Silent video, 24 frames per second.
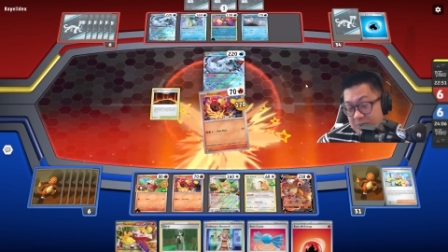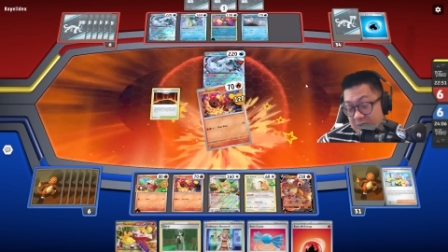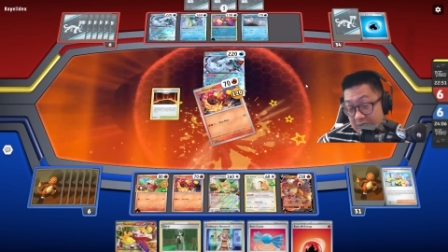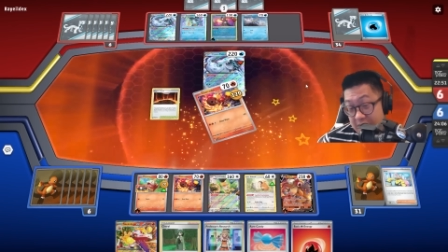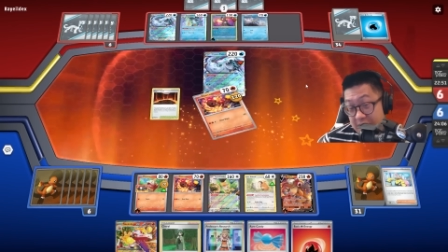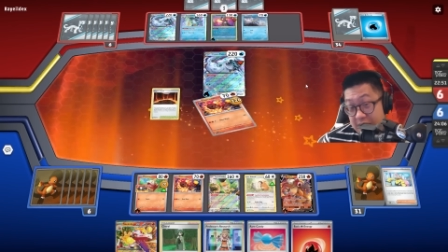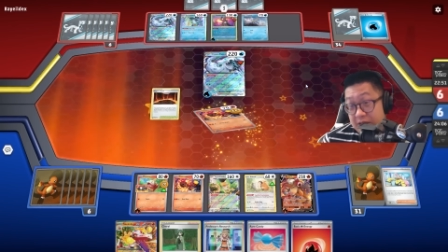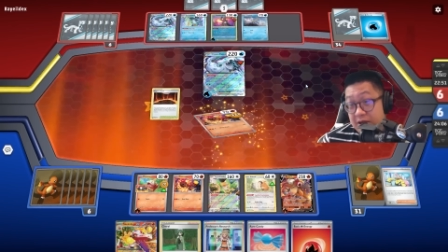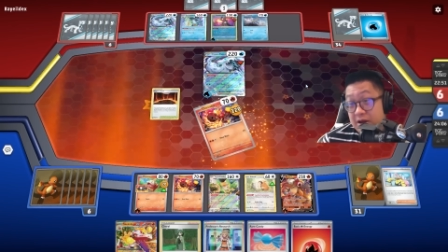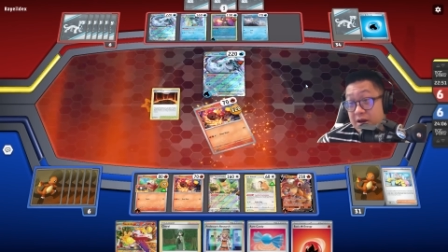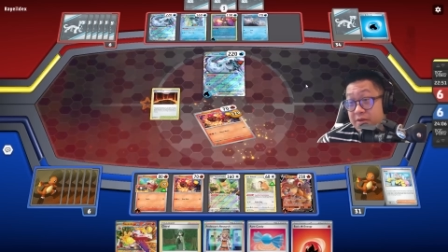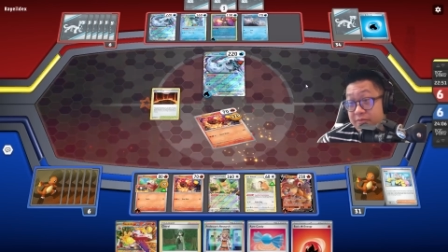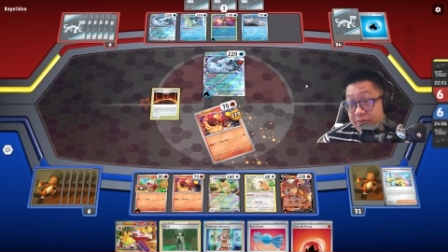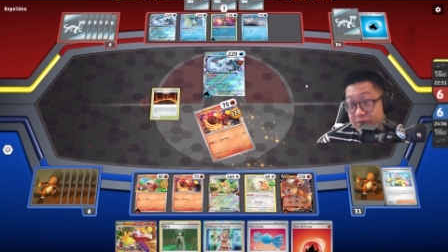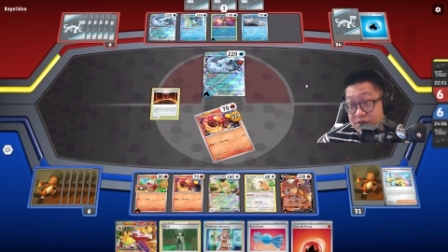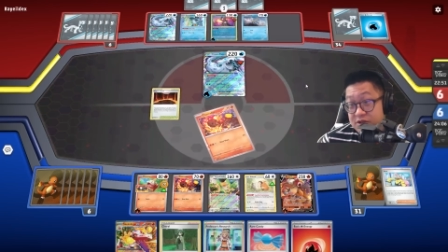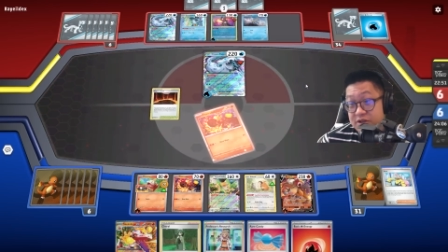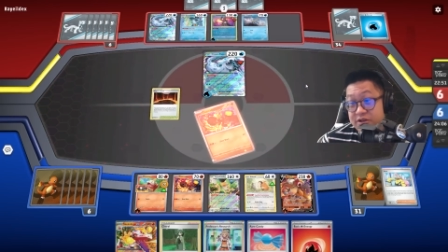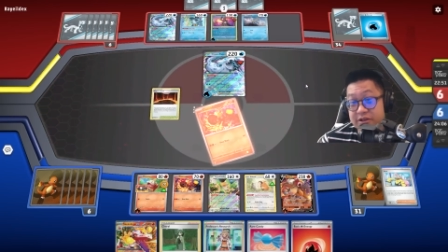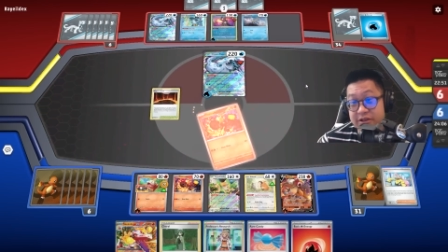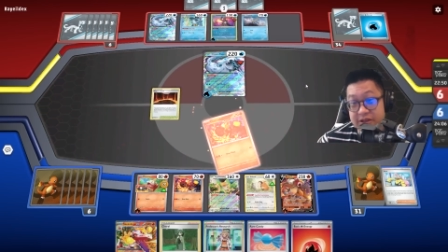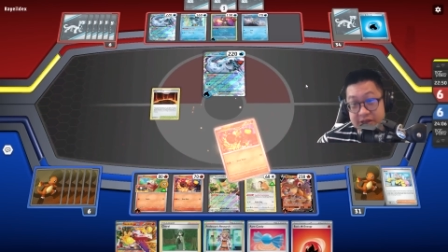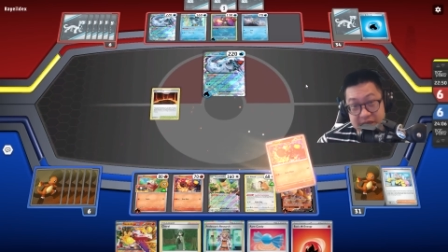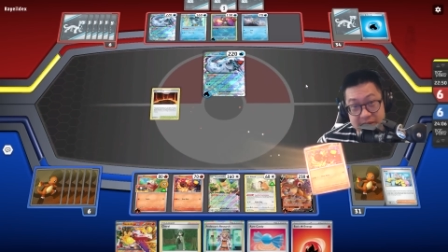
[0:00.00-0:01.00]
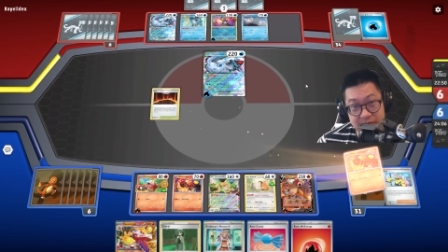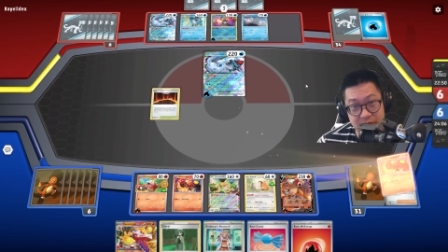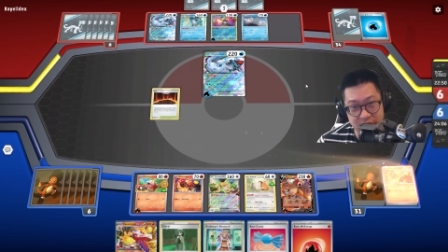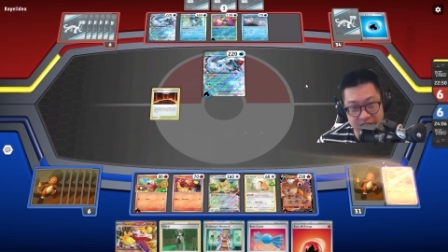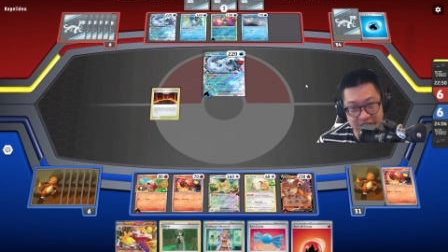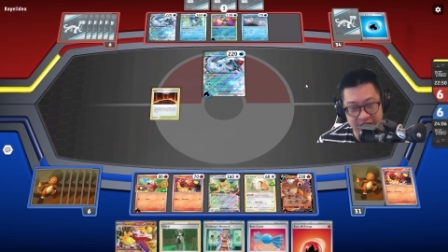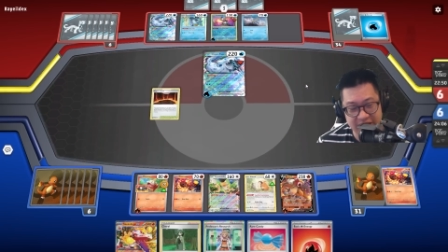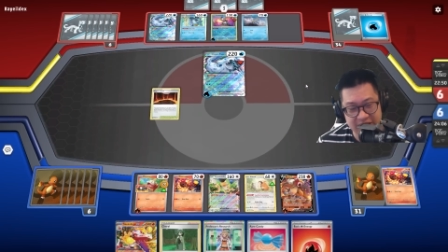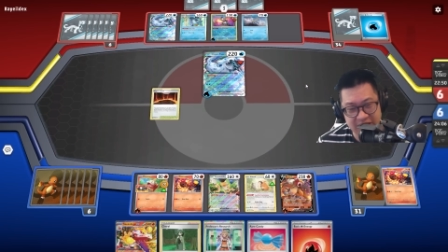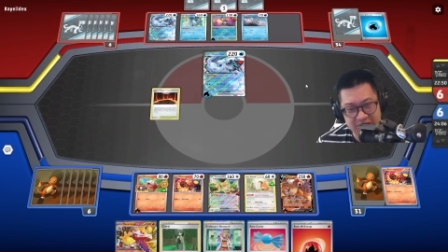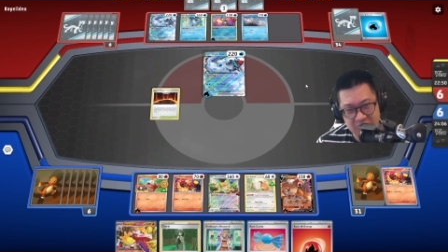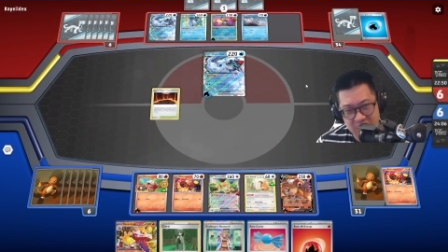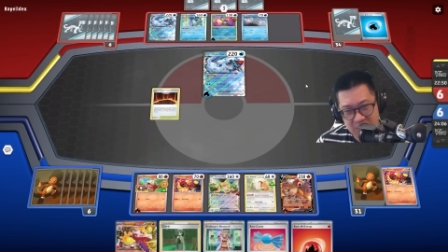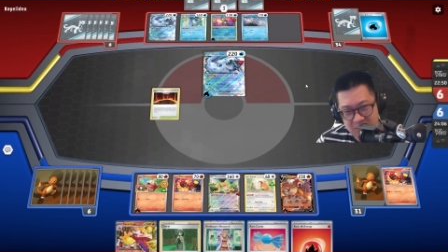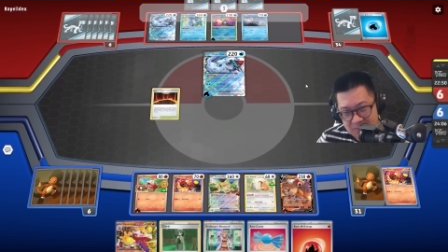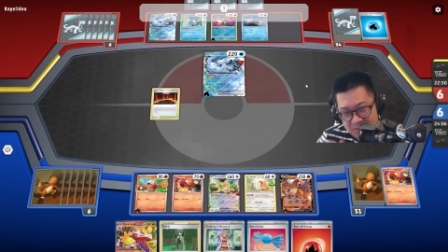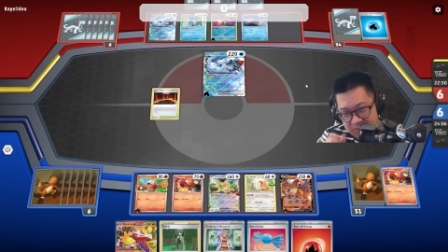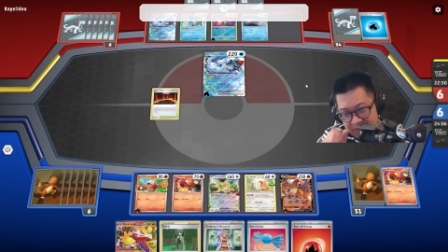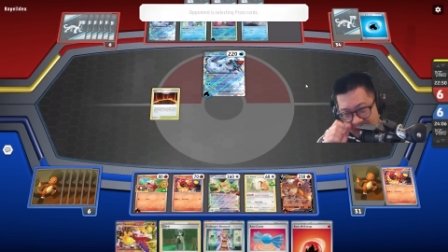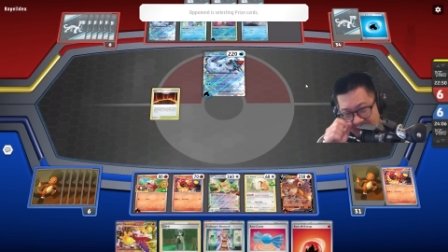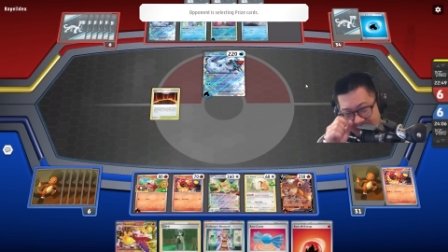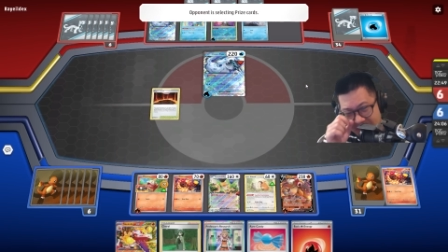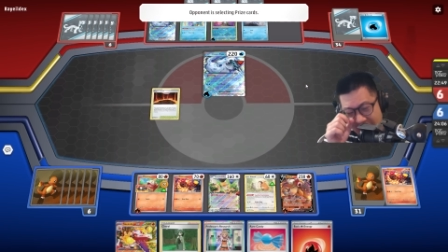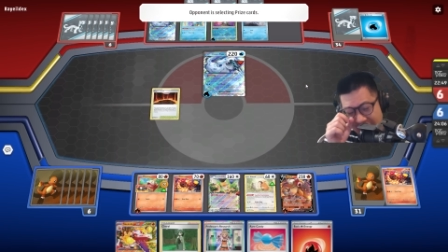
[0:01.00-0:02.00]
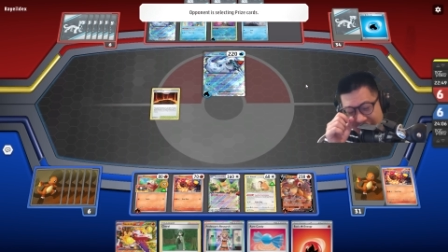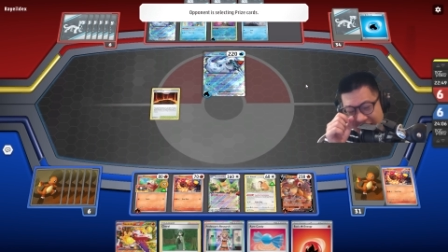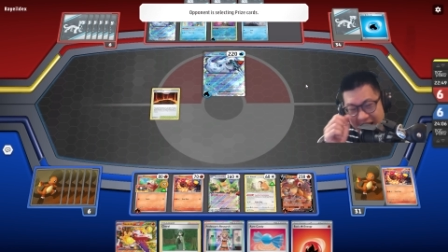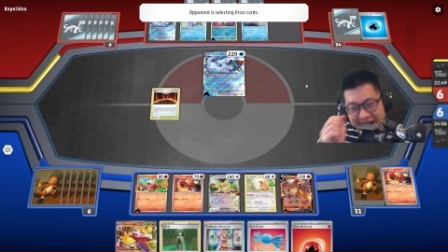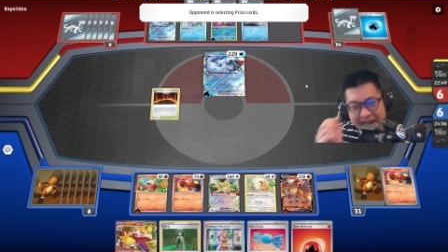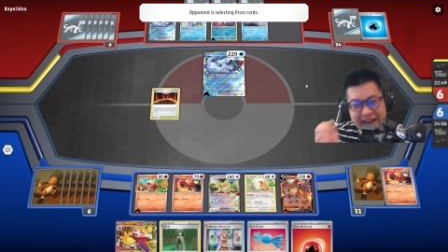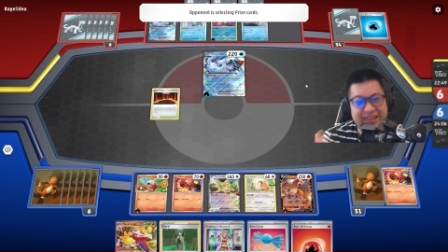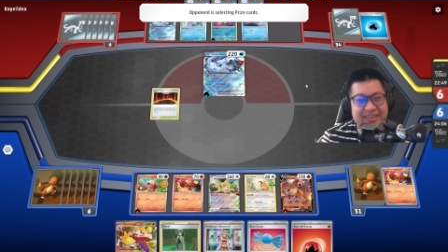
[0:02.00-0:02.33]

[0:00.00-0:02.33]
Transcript: he could have took it a double KO. But I,